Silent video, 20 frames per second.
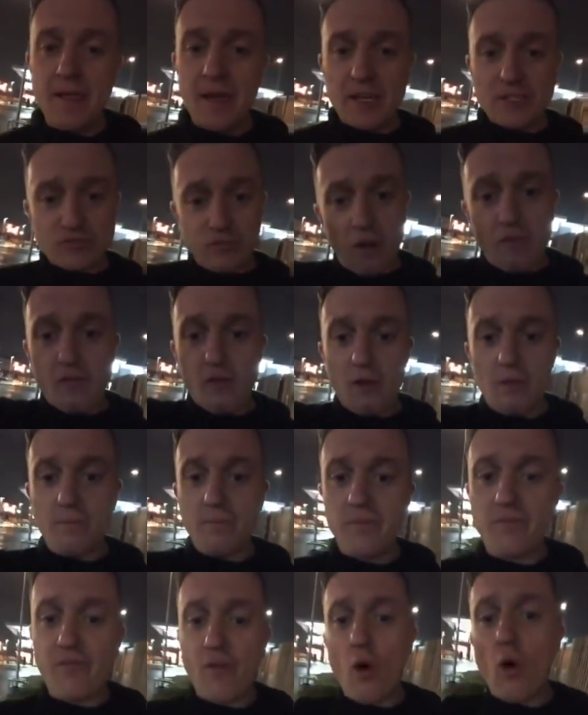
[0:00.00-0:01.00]
That's
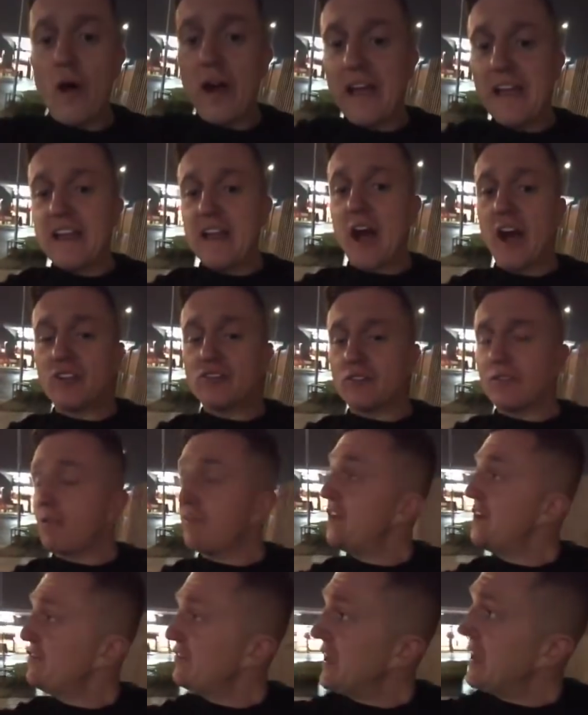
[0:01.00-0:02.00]
Rotherham.
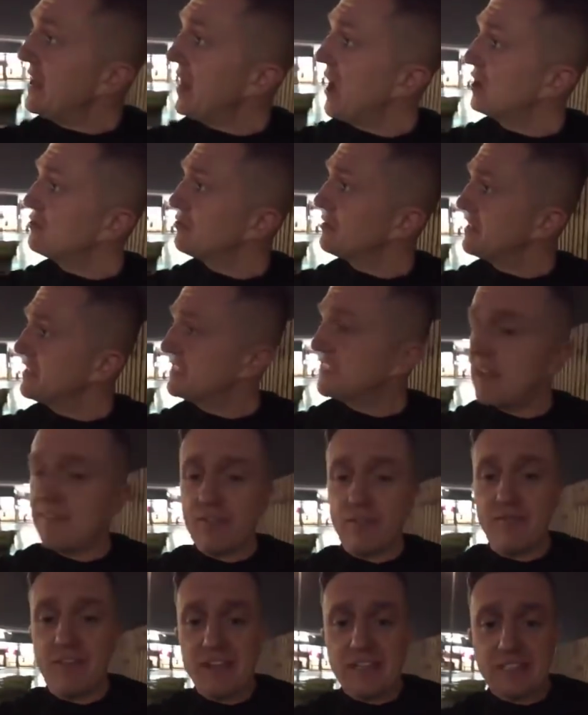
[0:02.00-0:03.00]

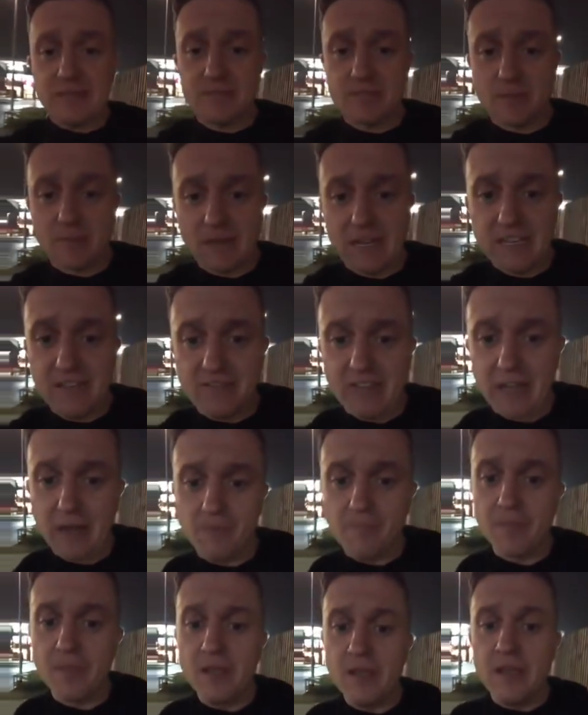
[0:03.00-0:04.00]
1,507 victims, I believe
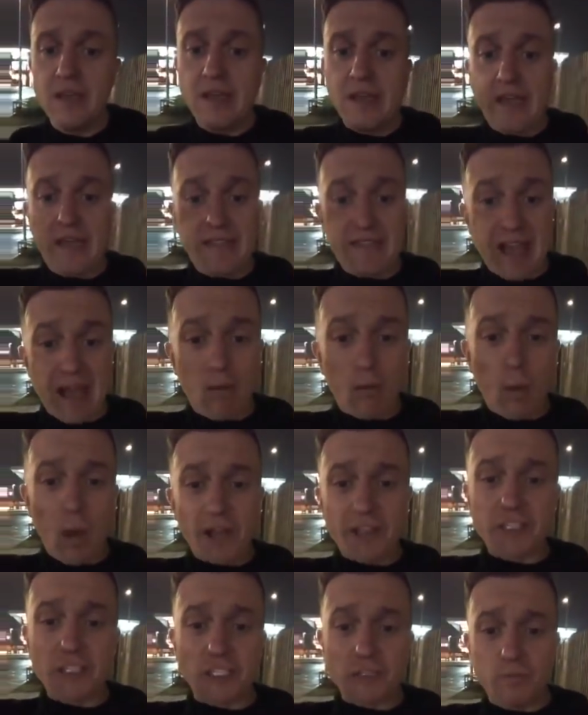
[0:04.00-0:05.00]
now, in that
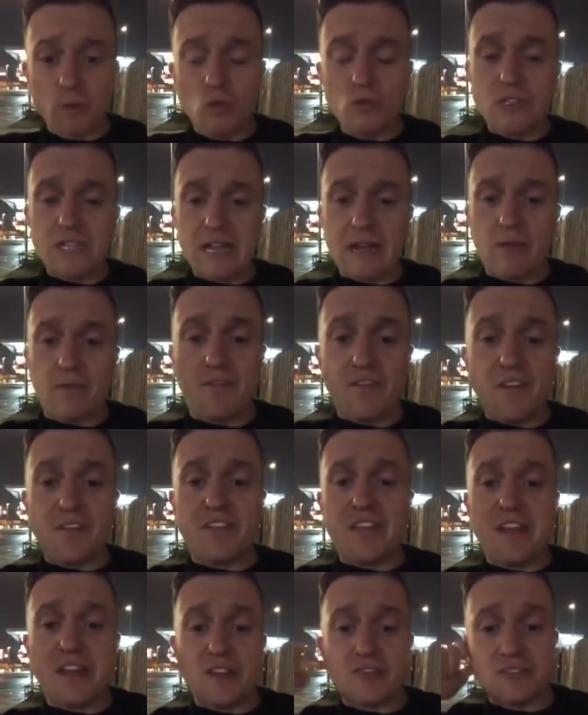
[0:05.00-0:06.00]
one small town.
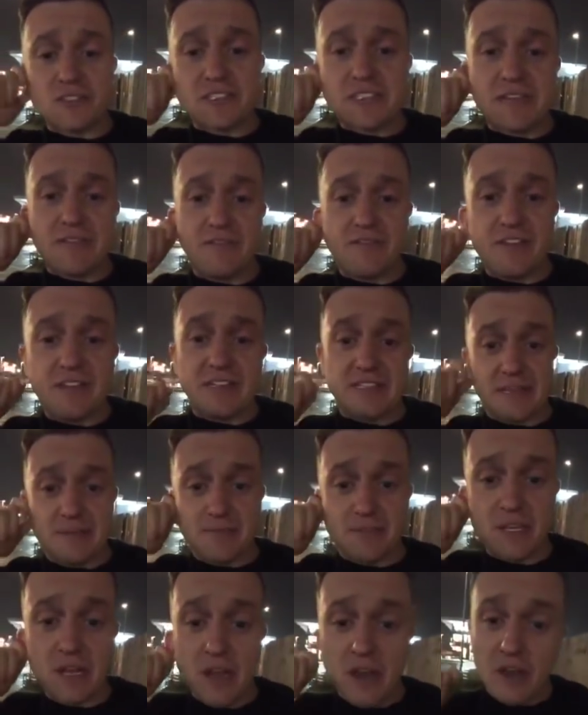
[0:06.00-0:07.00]
1,507
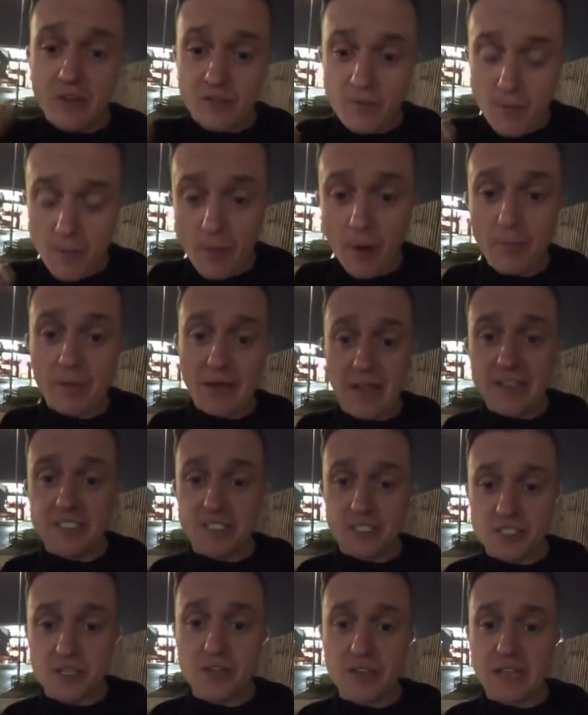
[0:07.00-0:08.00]
victims from a
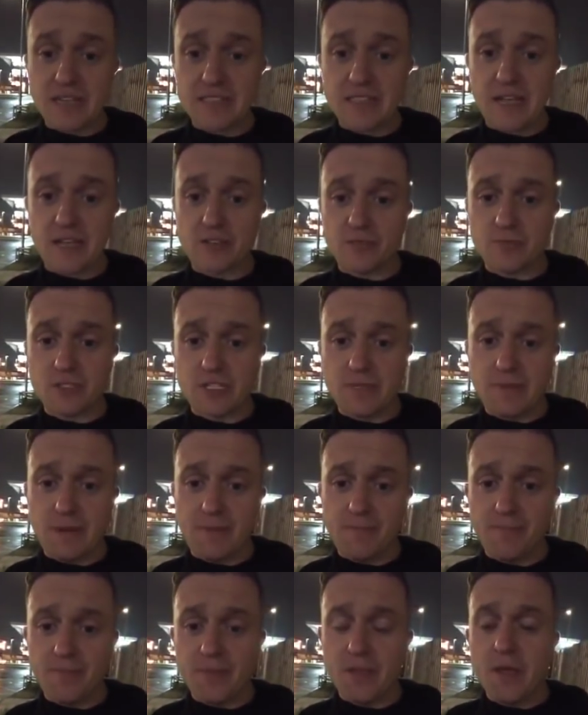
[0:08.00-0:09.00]
population of 2,800 Muslim
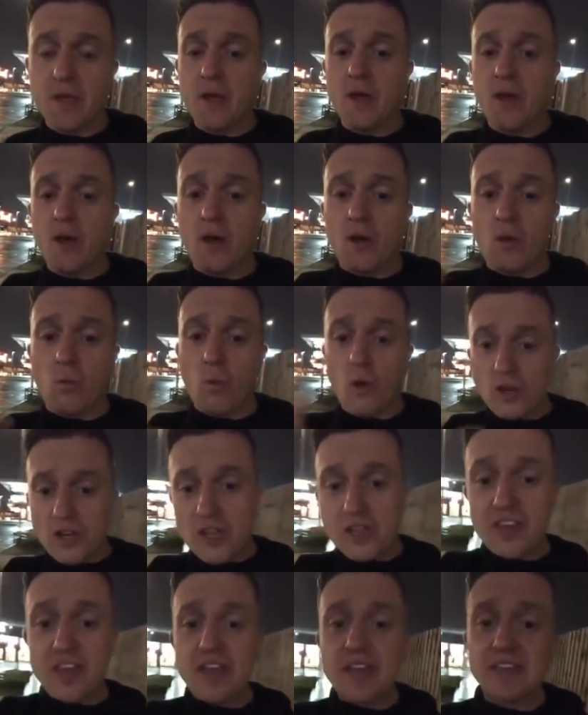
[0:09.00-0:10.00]
men. What do
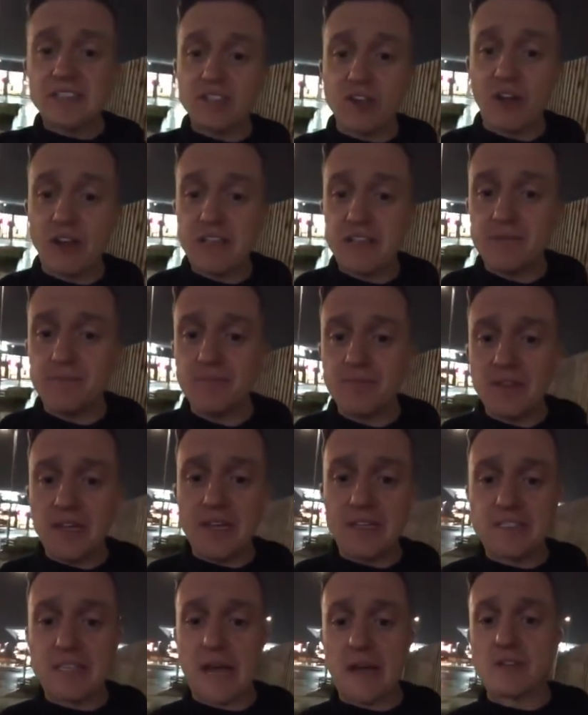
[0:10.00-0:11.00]
you think it's like
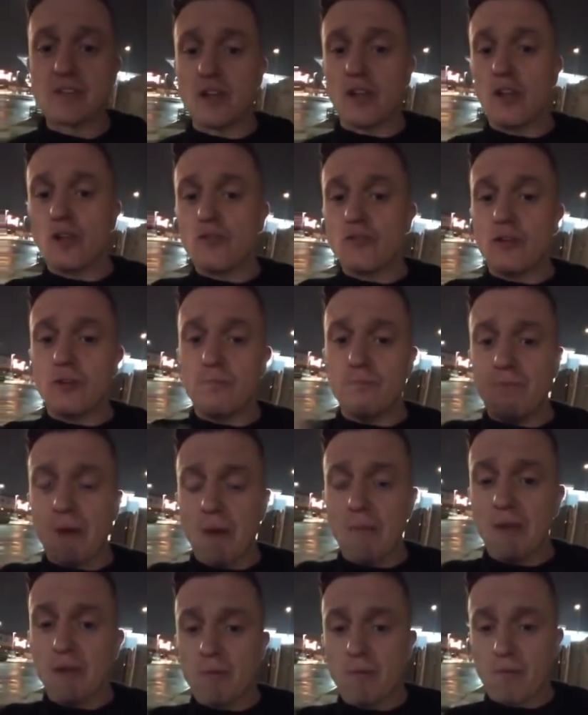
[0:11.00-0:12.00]
in towns like Luton,
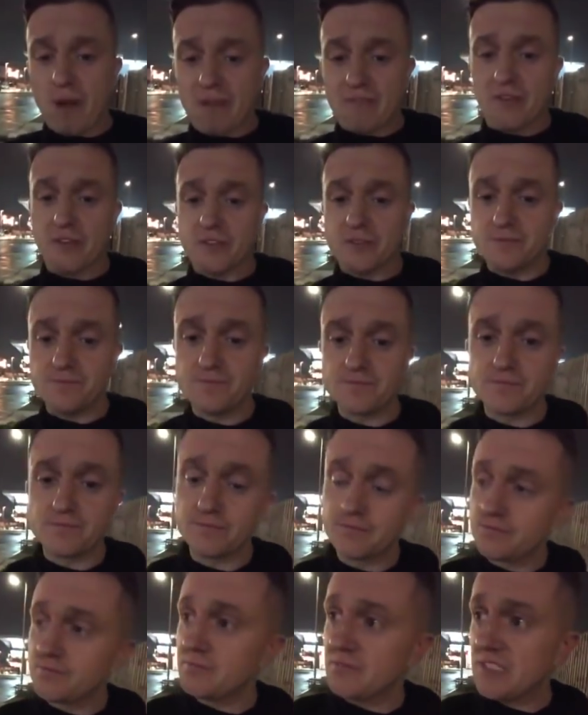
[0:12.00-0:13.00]
Birmingham and Bradford?
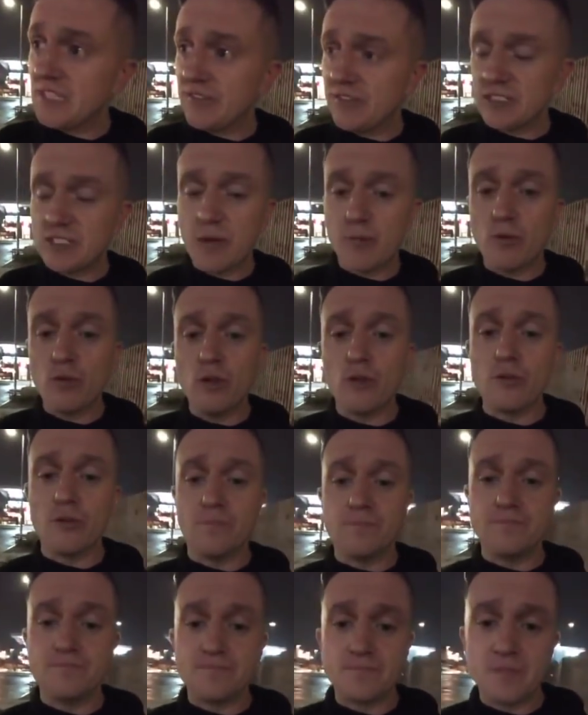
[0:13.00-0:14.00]
Say, for example,
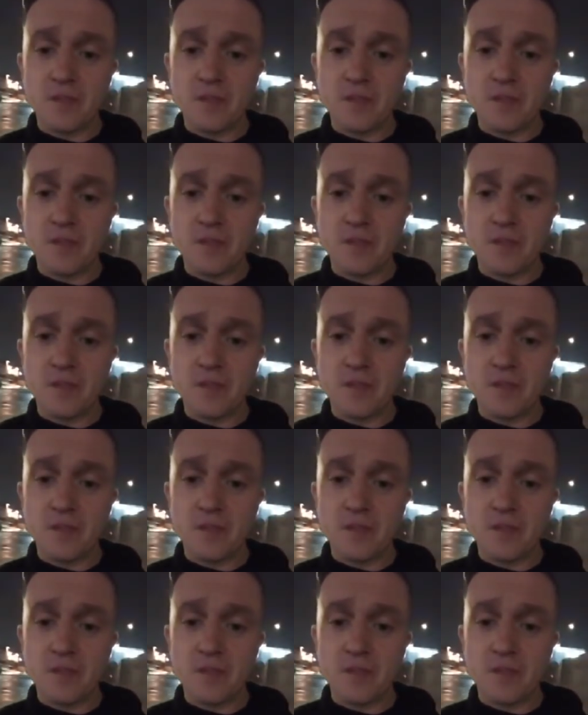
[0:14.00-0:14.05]
Luton.